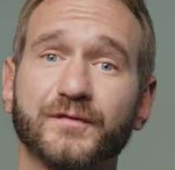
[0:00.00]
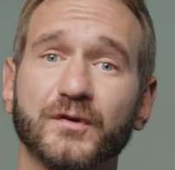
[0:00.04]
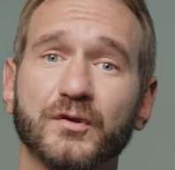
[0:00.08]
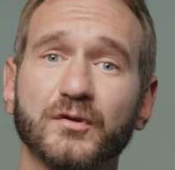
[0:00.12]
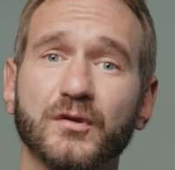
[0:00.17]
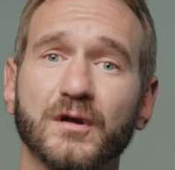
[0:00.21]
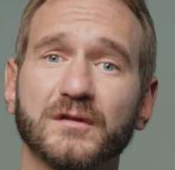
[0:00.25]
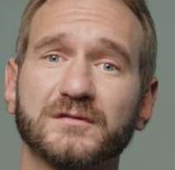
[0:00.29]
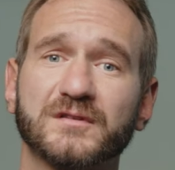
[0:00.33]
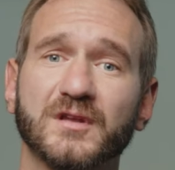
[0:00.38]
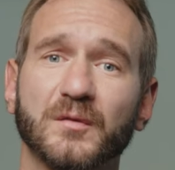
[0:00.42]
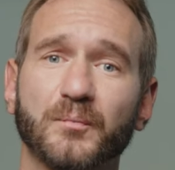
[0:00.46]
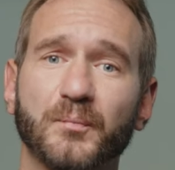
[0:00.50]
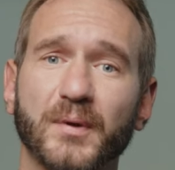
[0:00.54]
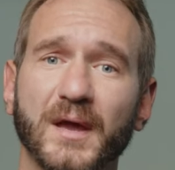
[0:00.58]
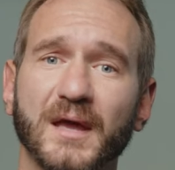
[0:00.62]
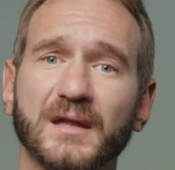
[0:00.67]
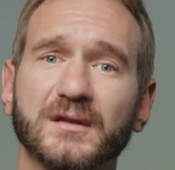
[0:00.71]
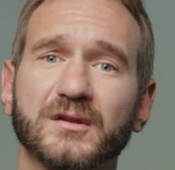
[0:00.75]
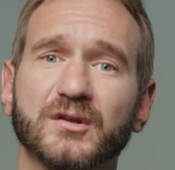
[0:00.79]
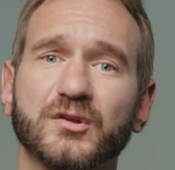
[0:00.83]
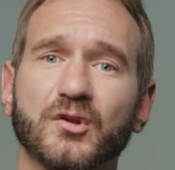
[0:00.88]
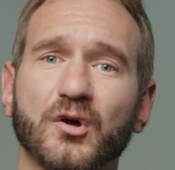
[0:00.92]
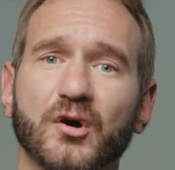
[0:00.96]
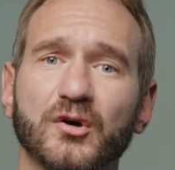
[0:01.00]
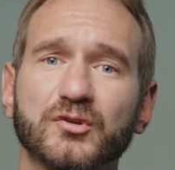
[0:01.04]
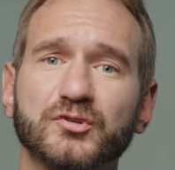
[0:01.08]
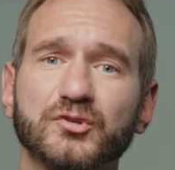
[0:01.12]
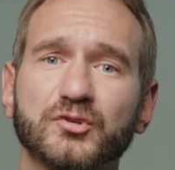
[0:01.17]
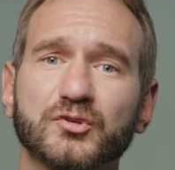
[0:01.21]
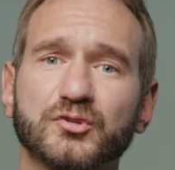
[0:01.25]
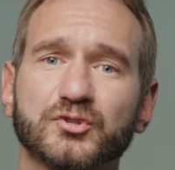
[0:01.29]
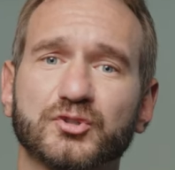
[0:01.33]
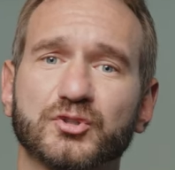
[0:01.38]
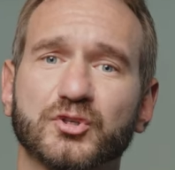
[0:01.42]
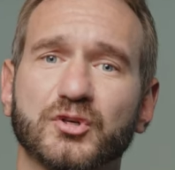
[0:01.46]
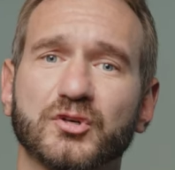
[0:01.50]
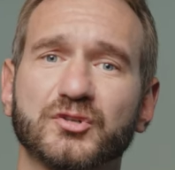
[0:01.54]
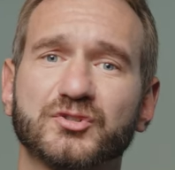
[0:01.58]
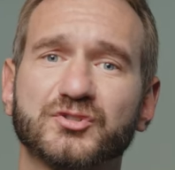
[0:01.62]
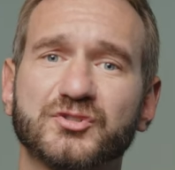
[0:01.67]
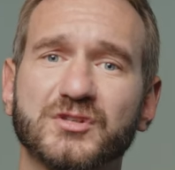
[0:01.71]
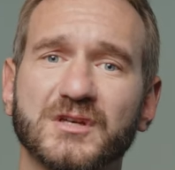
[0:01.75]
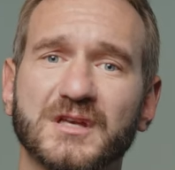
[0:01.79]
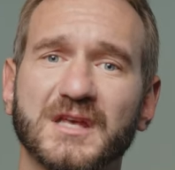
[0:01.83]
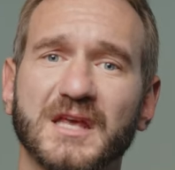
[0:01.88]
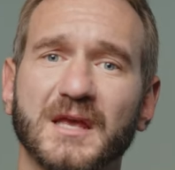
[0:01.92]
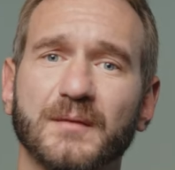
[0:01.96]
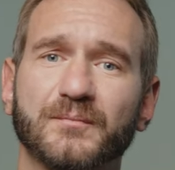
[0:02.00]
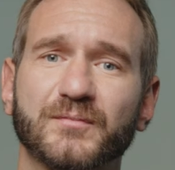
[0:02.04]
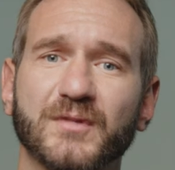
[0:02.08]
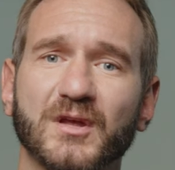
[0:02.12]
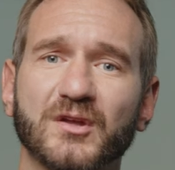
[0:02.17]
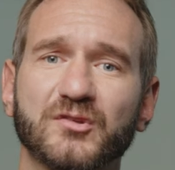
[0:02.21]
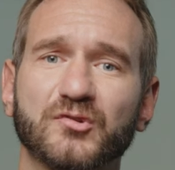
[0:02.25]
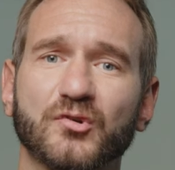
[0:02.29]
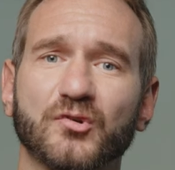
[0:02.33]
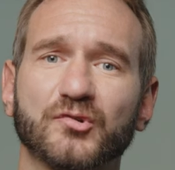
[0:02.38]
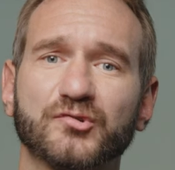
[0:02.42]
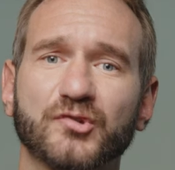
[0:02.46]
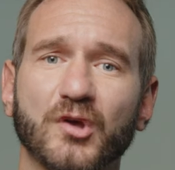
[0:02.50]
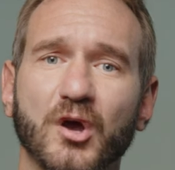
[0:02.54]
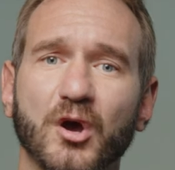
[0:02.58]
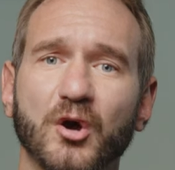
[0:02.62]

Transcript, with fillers: You're not dependent on your church to keep their doors